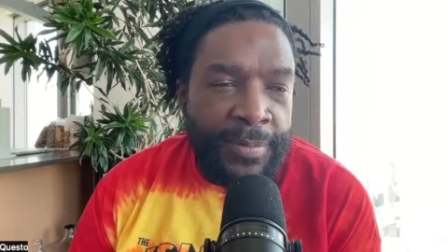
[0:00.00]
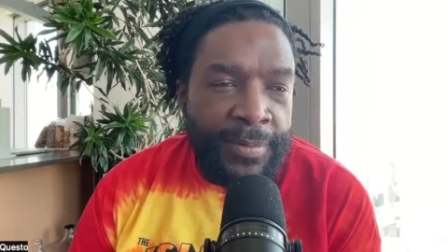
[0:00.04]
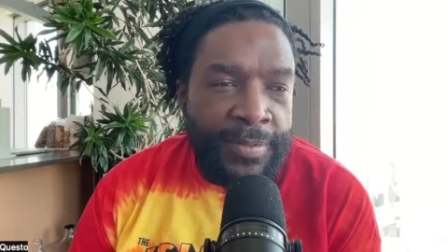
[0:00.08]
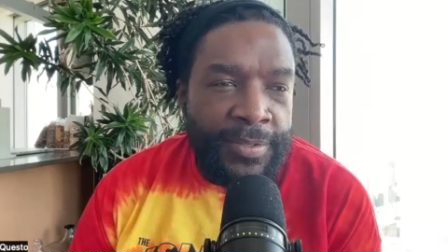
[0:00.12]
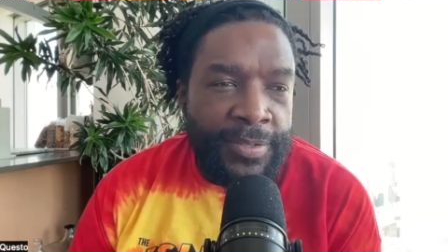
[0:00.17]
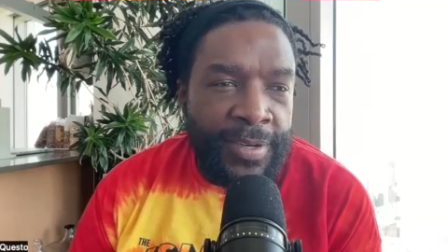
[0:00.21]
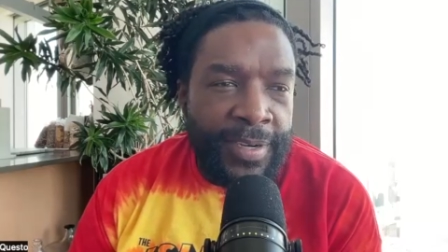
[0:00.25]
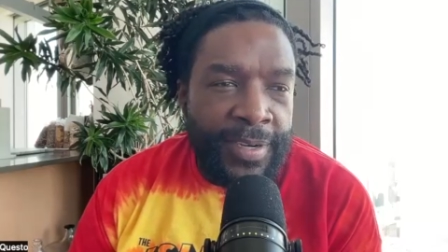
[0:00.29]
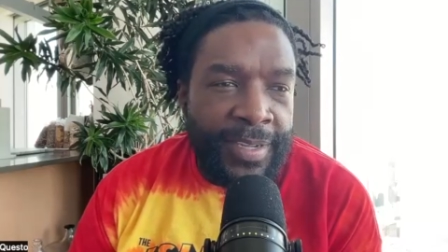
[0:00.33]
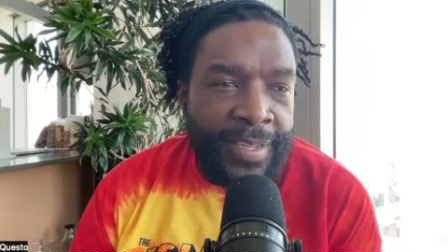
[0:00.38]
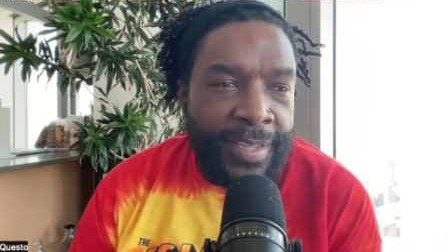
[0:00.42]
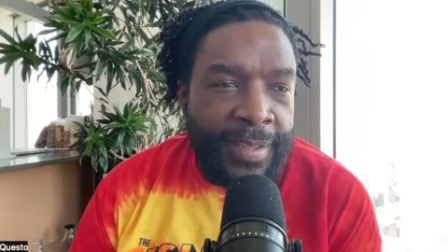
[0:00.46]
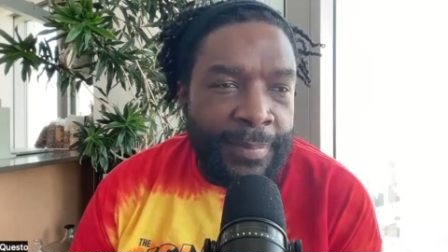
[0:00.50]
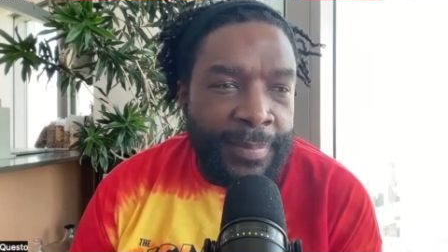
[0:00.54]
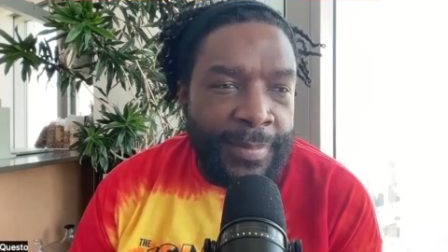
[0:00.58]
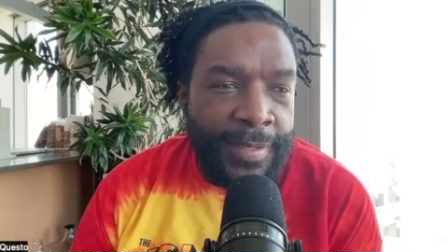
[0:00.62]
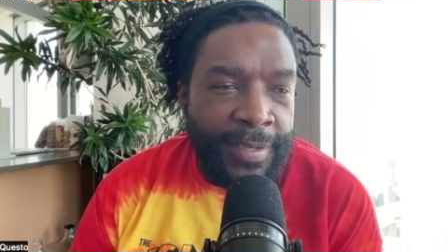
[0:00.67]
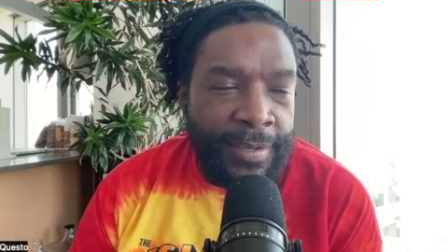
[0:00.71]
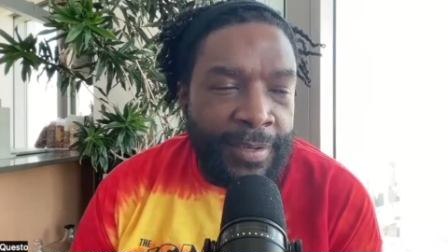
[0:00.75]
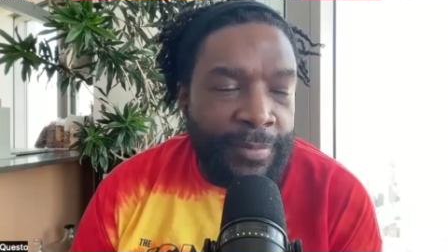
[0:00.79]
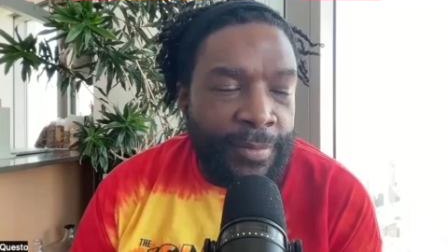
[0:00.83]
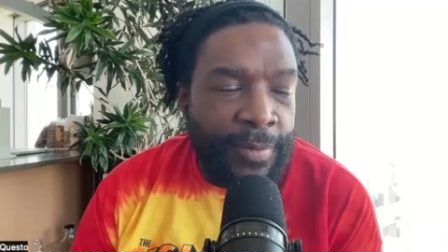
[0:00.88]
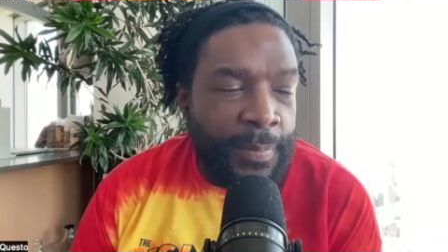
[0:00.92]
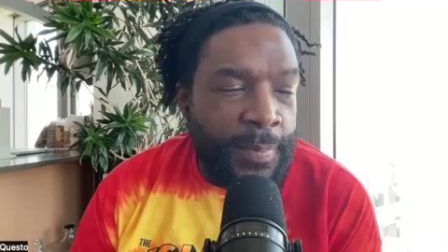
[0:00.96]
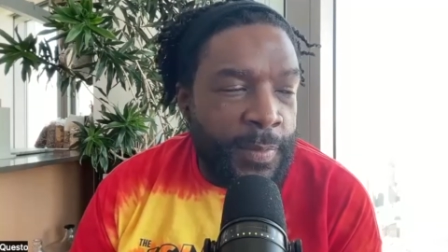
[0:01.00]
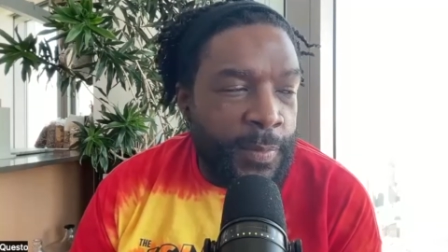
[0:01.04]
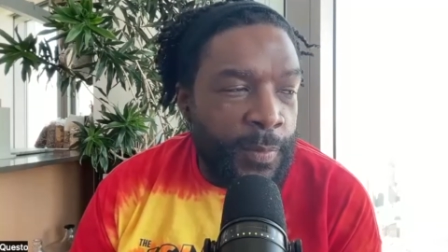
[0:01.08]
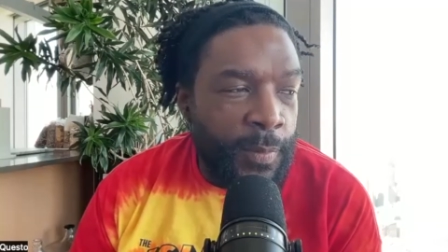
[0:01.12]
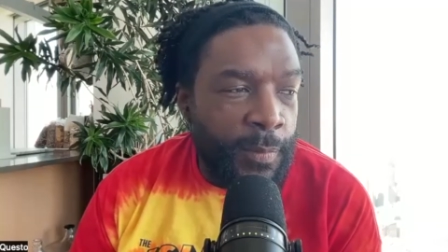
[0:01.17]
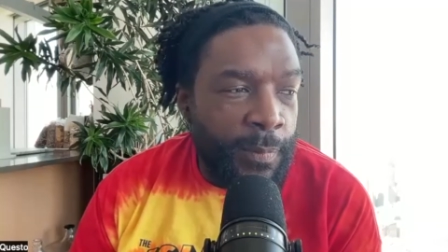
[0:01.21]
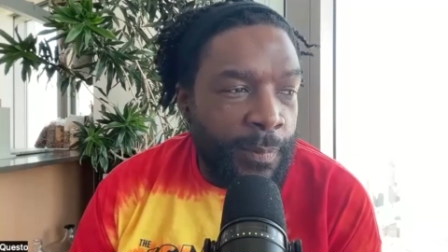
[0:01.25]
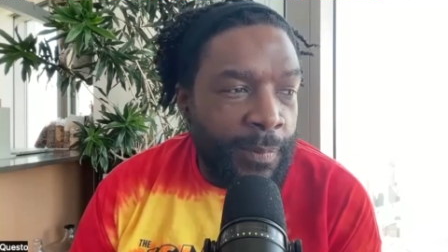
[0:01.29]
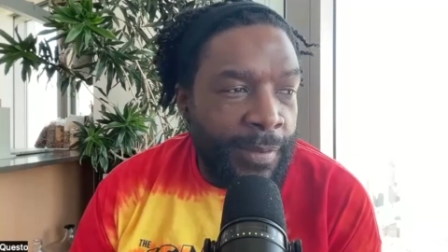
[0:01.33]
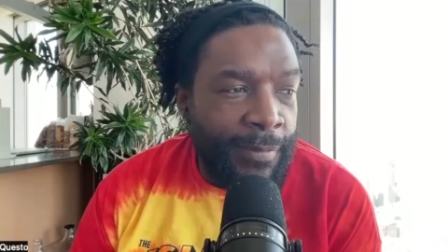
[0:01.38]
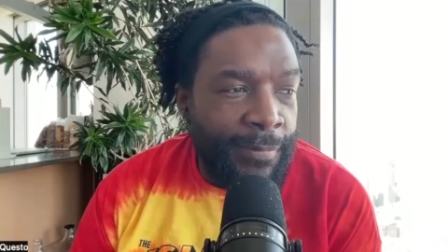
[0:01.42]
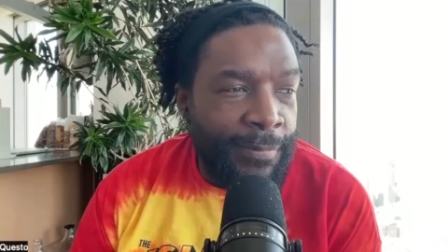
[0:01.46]
trying to come to grips with
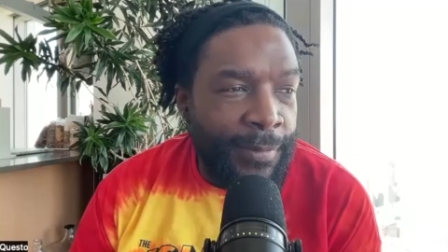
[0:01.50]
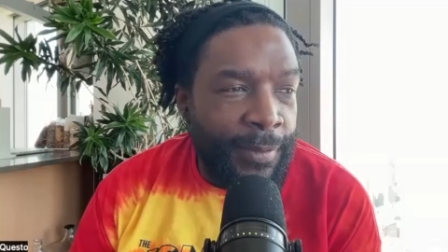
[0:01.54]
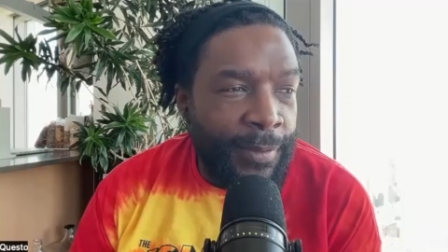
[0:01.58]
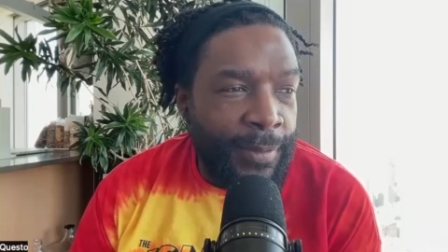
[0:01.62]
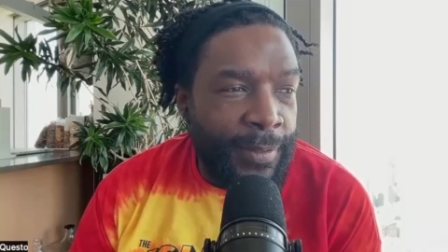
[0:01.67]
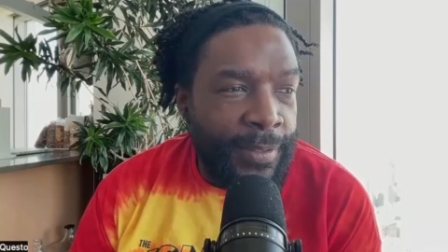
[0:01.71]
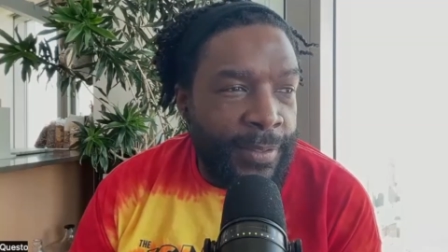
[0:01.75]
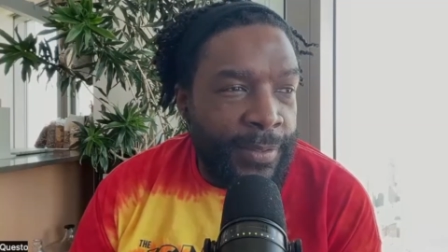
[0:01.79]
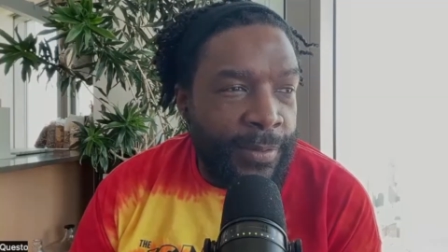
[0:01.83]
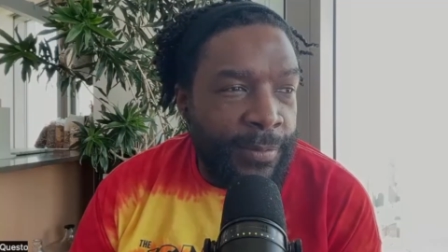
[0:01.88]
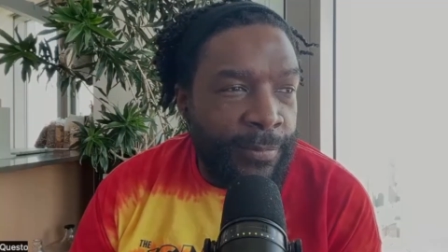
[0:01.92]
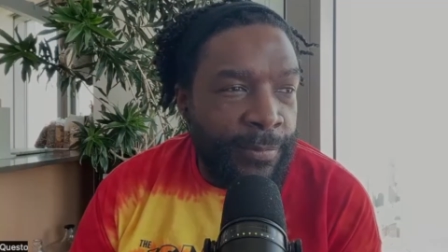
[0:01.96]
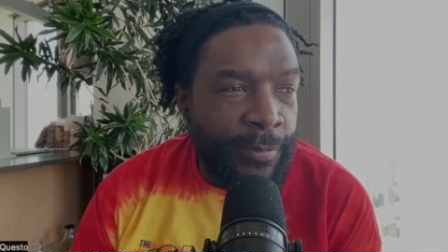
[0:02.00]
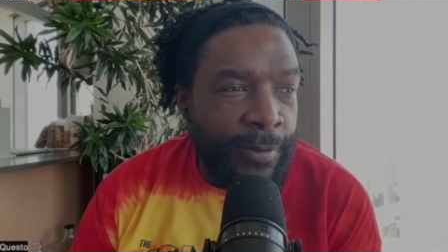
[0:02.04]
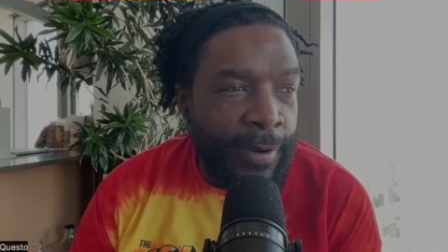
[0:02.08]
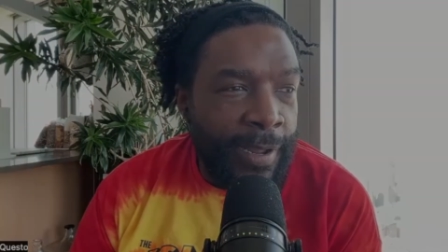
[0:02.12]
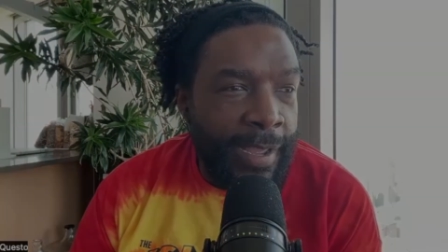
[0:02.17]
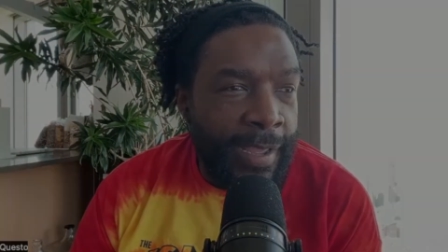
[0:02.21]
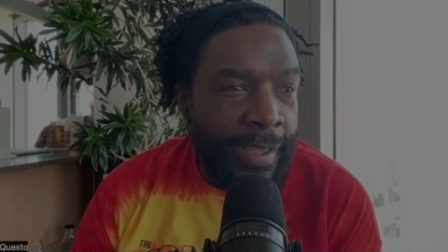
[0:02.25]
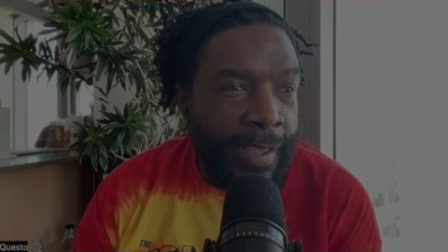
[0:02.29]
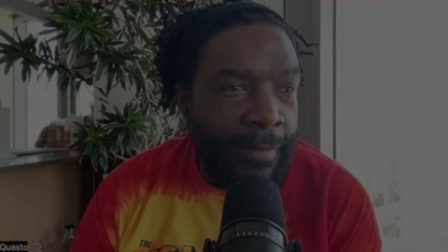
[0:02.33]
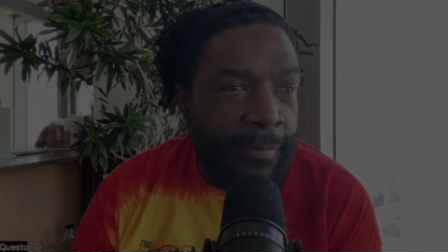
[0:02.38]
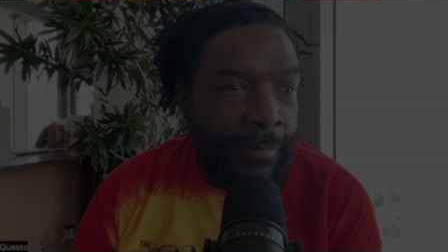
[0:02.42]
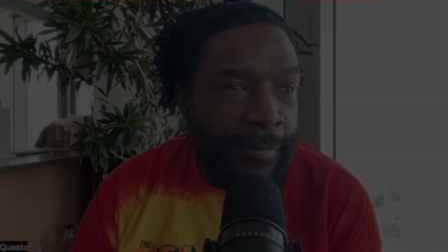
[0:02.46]
my feelings on Riot